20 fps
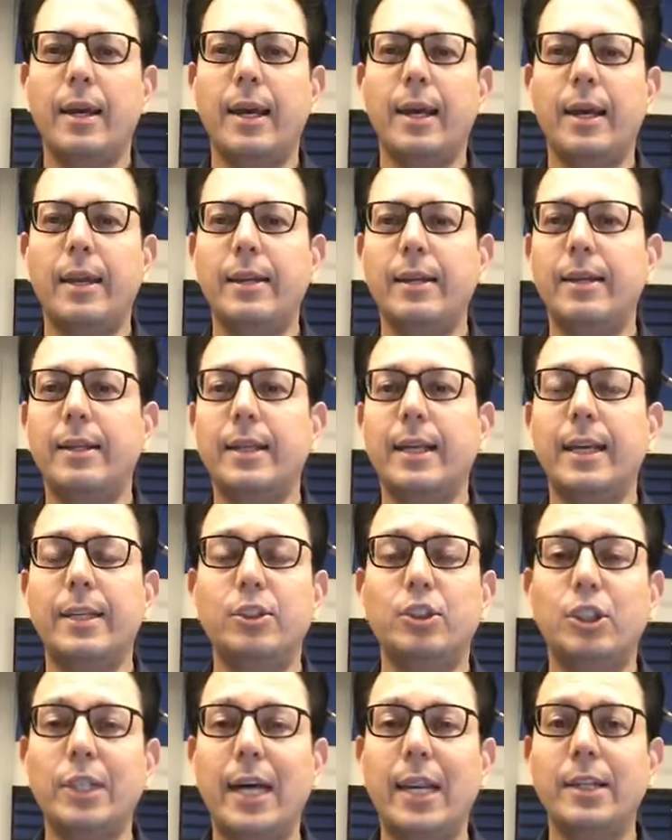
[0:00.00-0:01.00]
And it
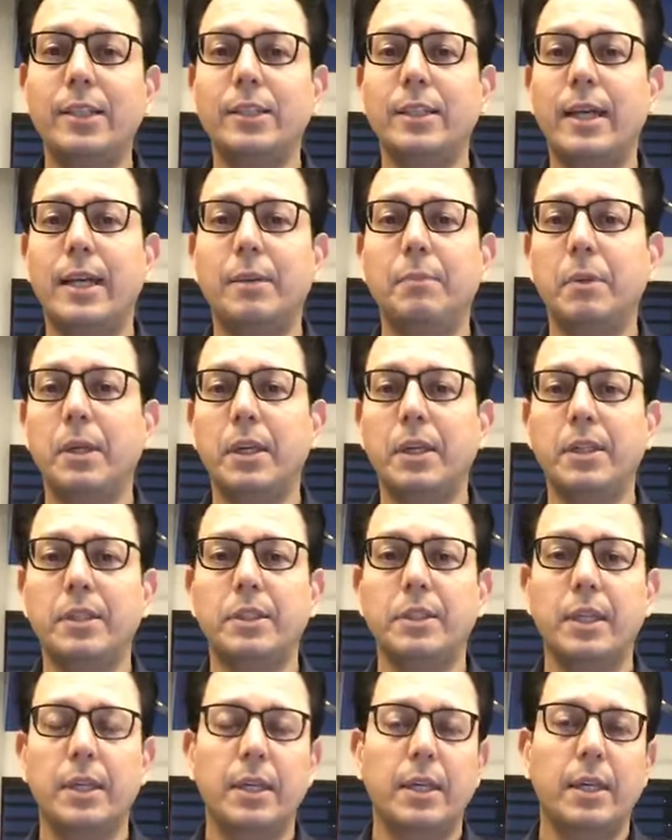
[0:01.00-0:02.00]
can challenge that
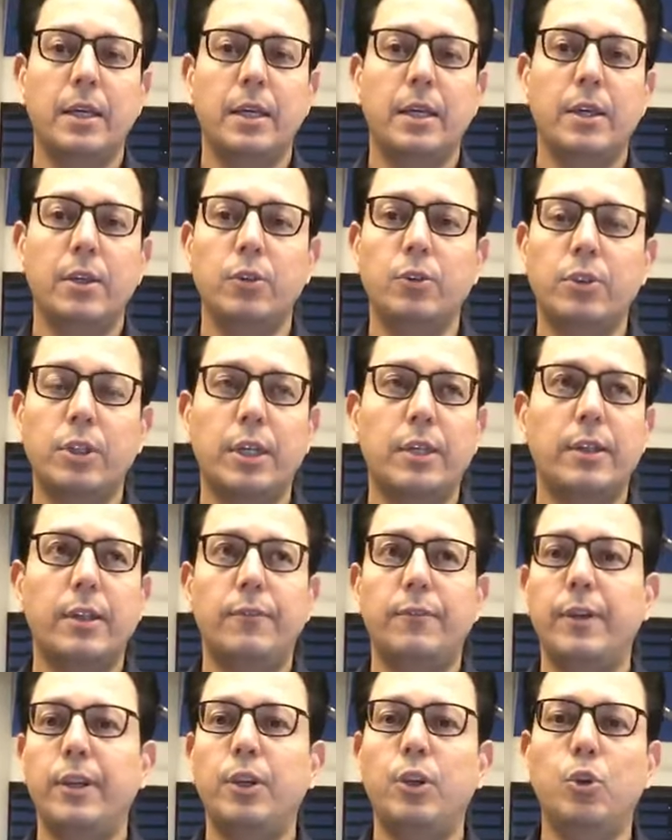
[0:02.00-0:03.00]
because you say
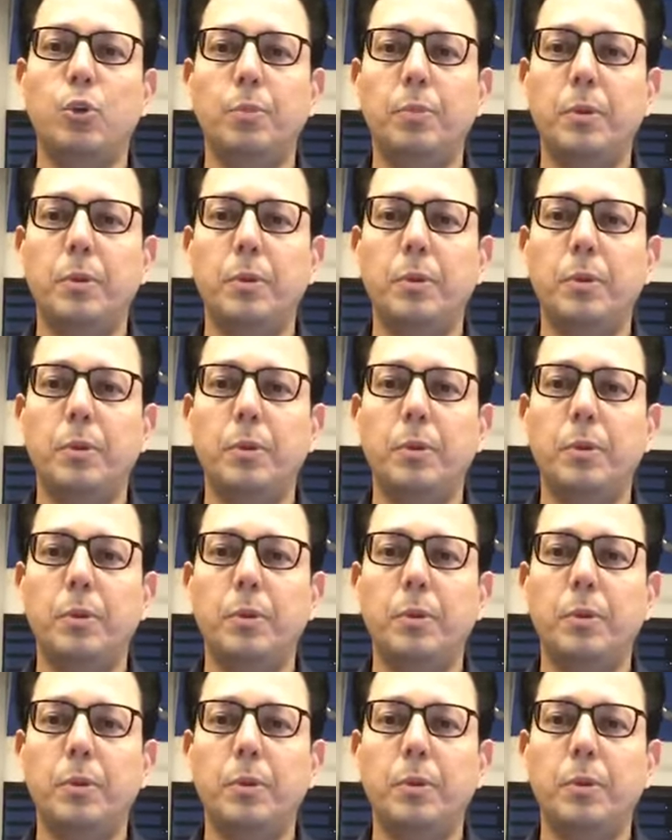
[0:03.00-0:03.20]
that when new